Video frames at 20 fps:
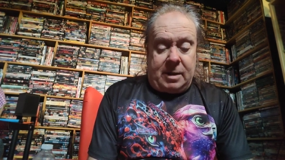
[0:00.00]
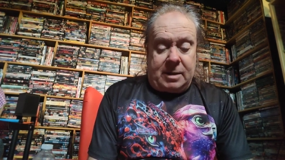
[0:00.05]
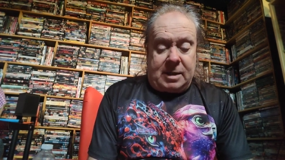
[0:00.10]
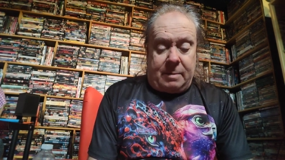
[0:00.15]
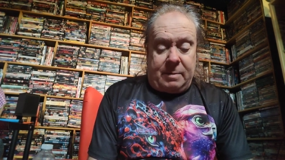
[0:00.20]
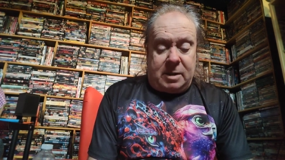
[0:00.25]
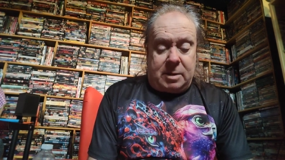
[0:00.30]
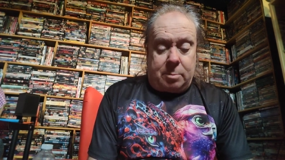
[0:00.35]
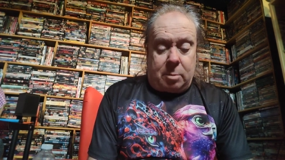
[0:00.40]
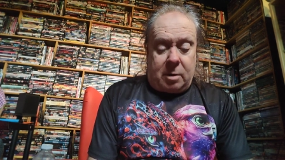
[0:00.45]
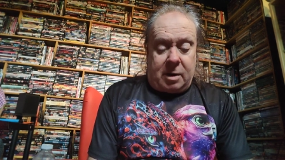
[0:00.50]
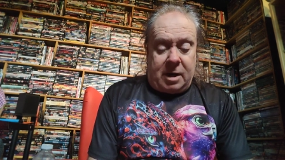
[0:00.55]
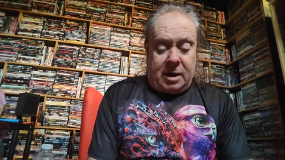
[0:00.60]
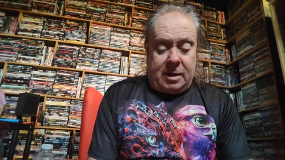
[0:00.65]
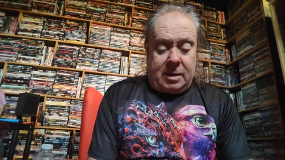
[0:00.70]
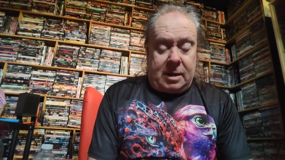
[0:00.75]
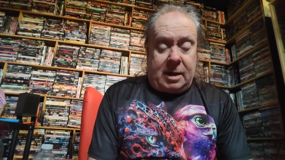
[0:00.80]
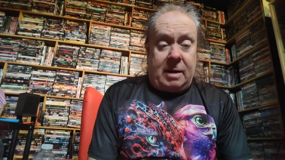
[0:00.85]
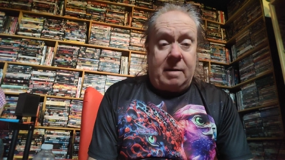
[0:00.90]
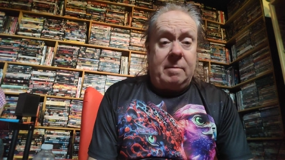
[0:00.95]
Damaged
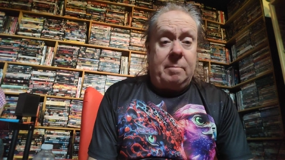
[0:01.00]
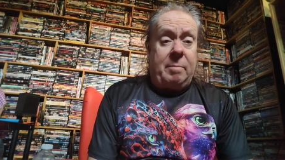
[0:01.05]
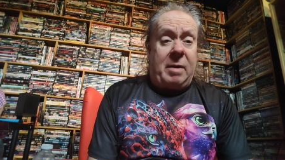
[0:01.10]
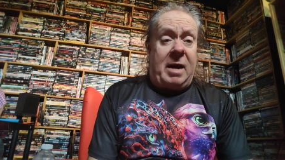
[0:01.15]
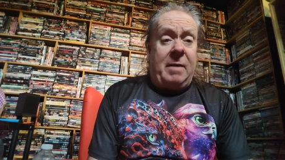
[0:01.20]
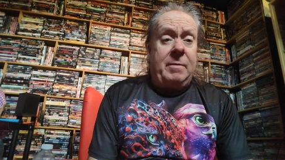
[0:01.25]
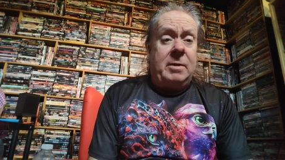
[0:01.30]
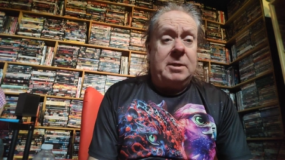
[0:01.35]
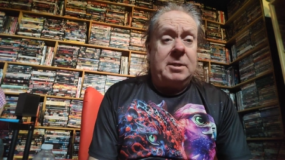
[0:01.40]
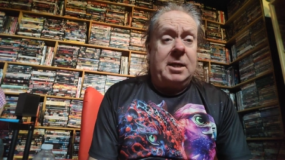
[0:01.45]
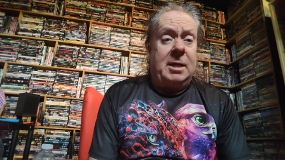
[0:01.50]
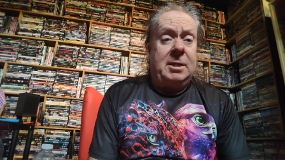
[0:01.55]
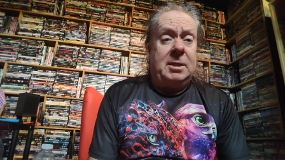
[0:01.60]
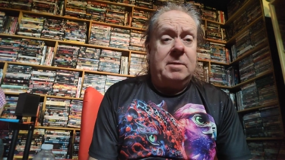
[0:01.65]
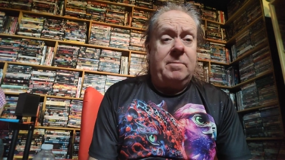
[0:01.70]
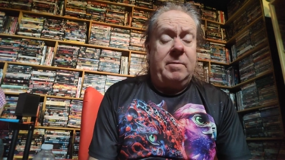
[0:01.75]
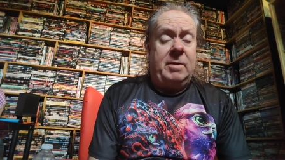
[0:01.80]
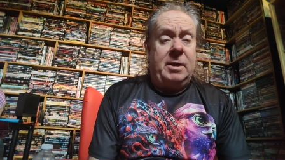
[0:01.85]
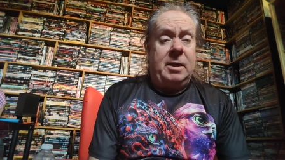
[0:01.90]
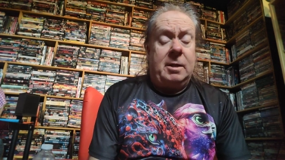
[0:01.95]
Brain, and Bam the
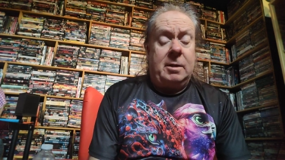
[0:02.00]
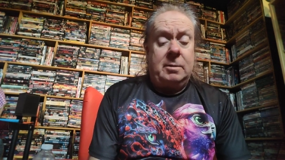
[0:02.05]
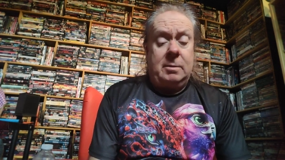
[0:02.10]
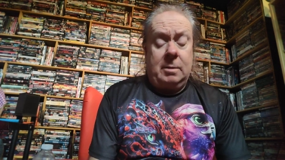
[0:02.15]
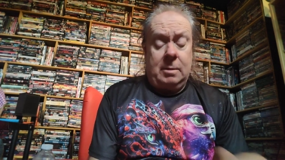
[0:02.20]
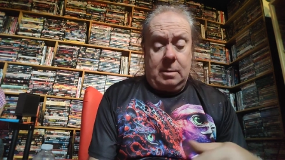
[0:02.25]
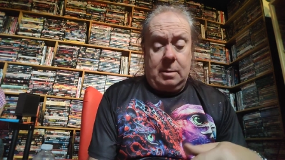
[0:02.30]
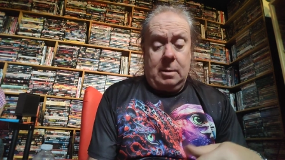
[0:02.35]
Sadist Video